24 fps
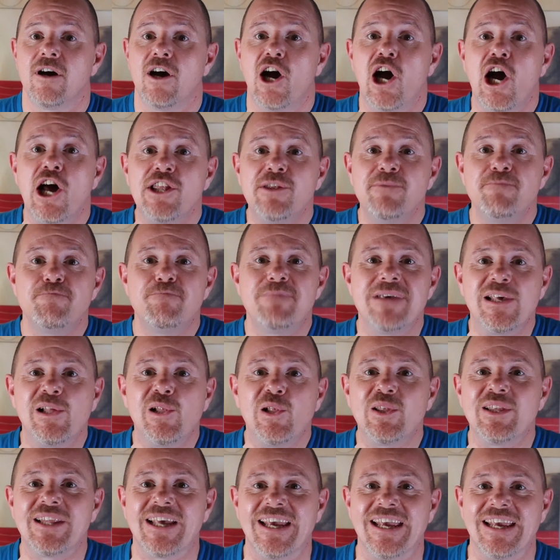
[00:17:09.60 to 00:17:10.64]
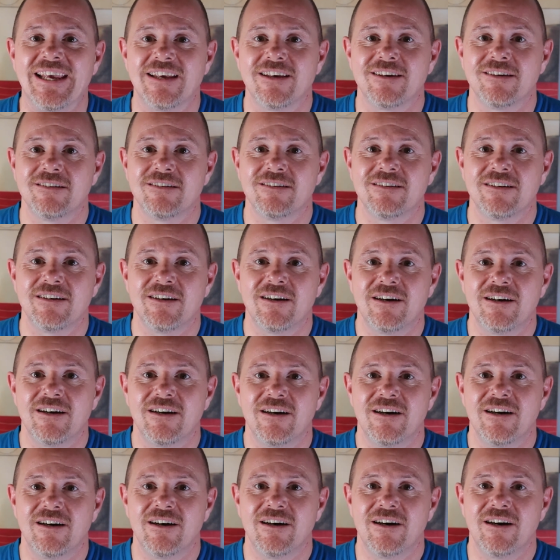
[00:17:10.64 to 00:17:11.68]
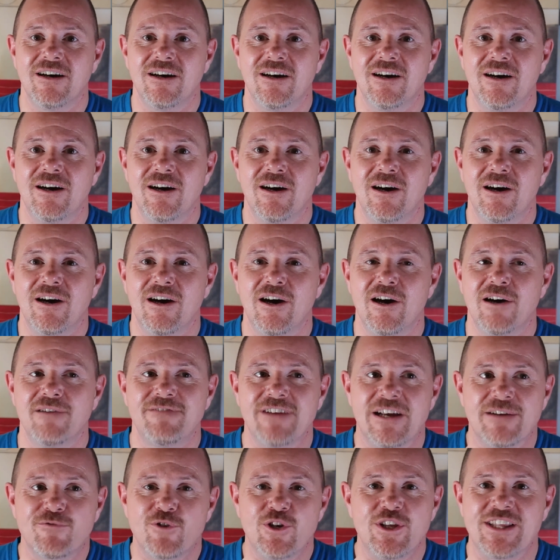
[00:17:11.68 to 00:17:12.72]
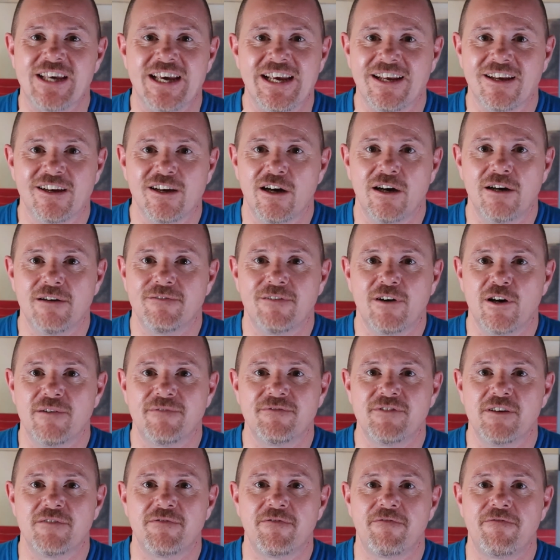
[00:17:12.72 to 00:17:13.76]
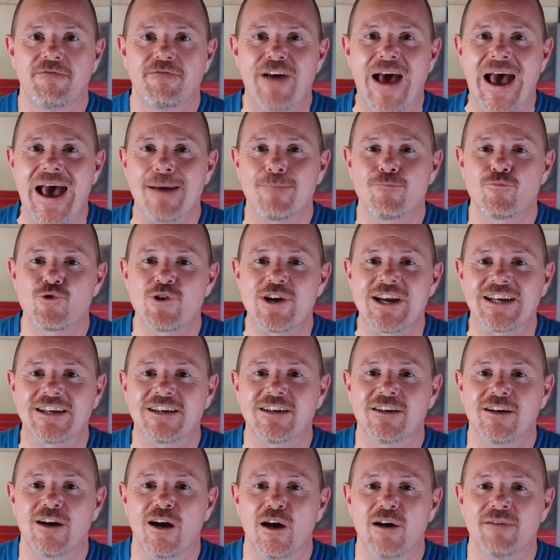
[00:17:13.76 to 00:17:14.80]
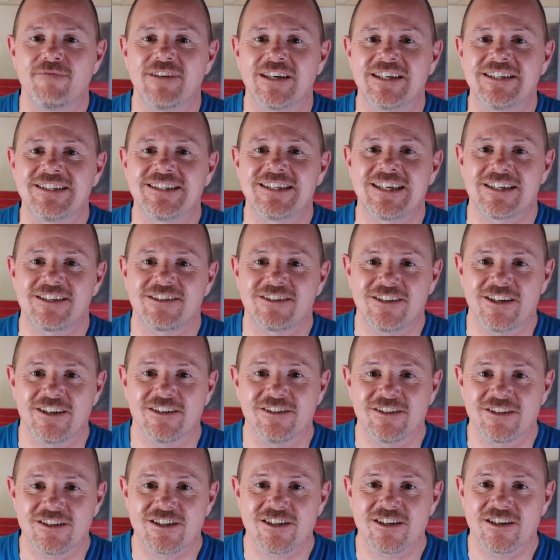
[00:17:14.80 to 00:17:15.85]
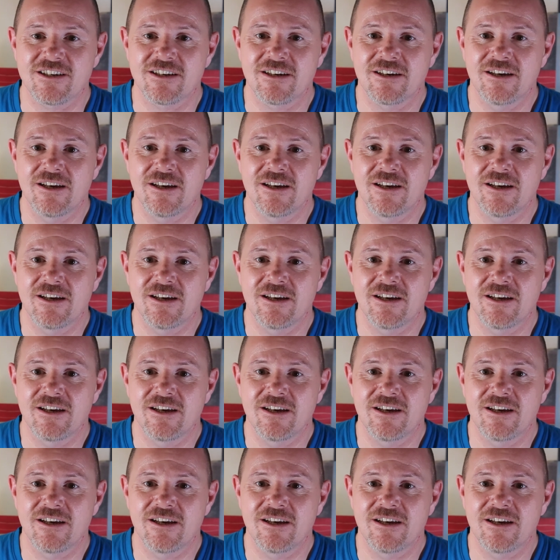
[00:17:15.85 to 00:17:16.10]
unbuilding of everything, of the fabric of existence.